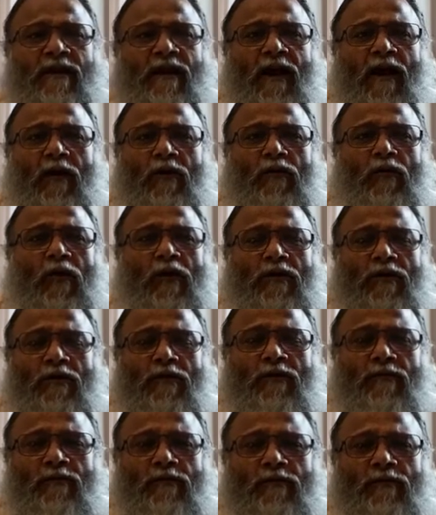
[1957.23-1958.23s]
How
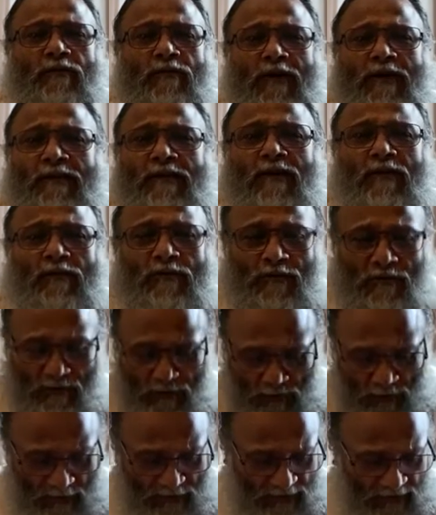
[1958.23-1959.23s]
long? Find out.
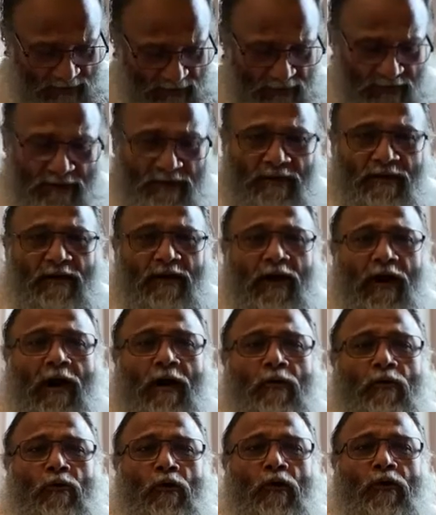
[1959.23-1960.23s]
Clock it.
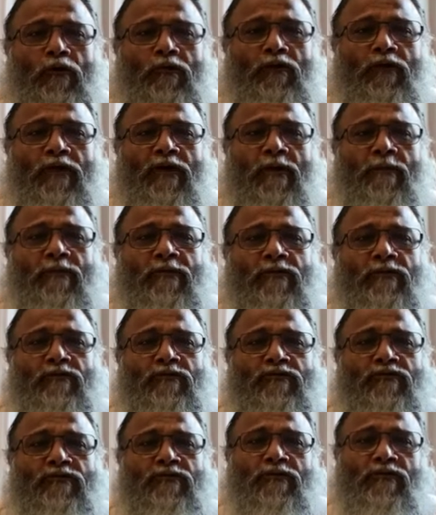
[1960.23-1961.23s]
How long you are able
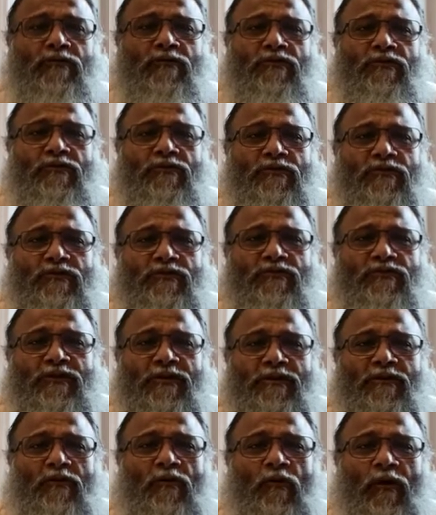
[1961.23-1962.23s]
to
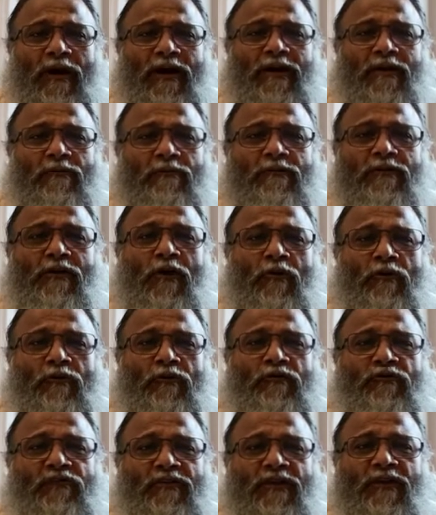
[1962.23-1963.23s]
sit quiet without
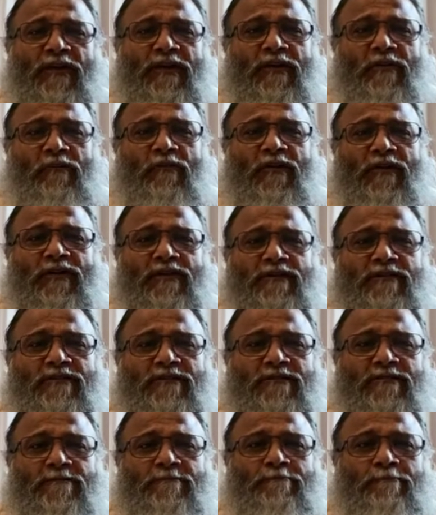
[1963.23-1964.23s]
using any
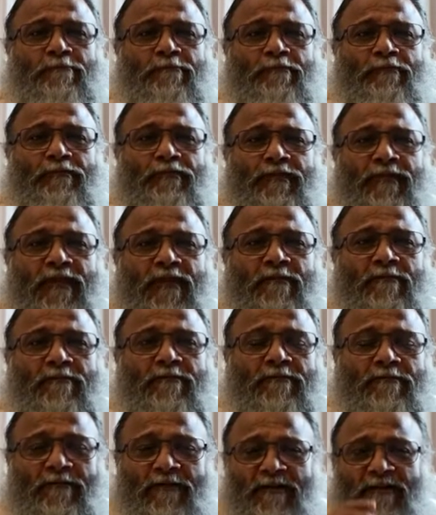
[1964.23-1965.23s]
words,
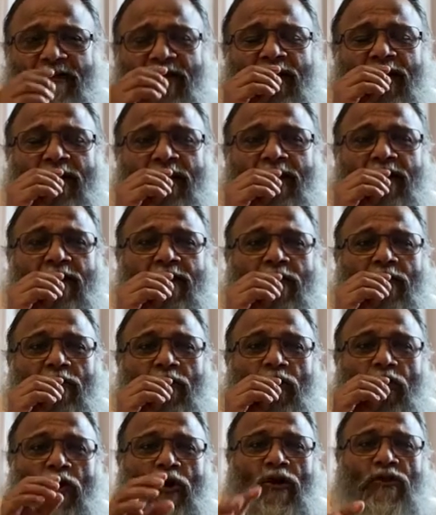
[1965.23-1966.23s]
physical,
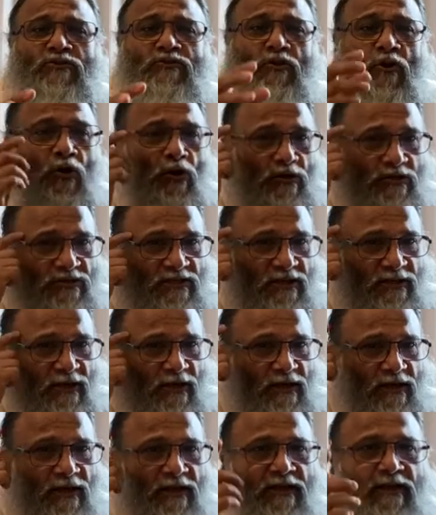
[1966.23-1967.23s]
gross or
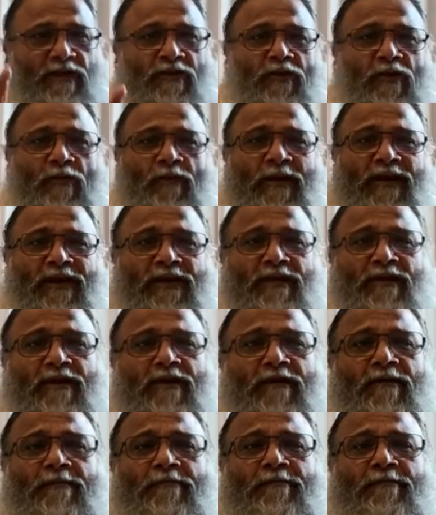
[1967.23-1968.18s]
subtle, in your mind.